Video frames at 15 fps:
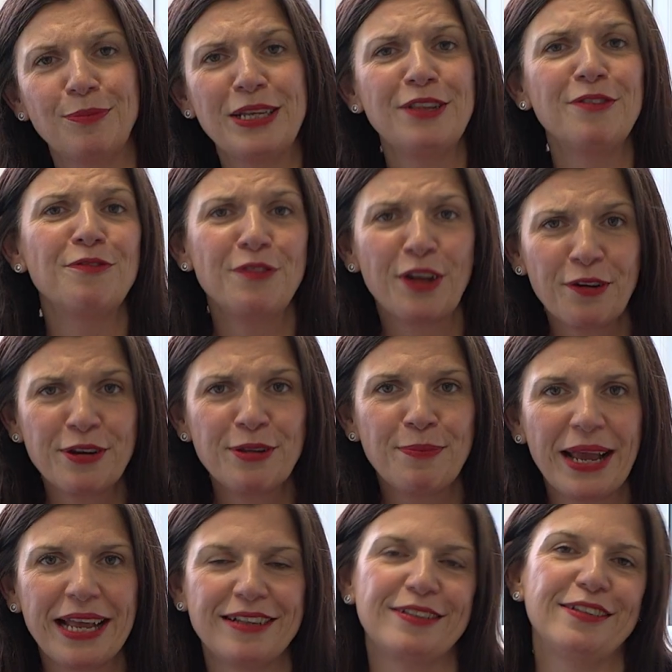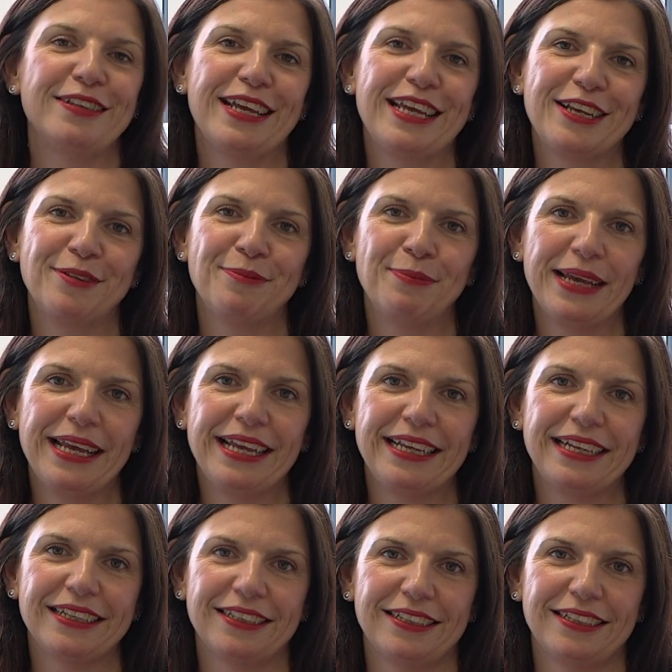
and be the very best that they can be.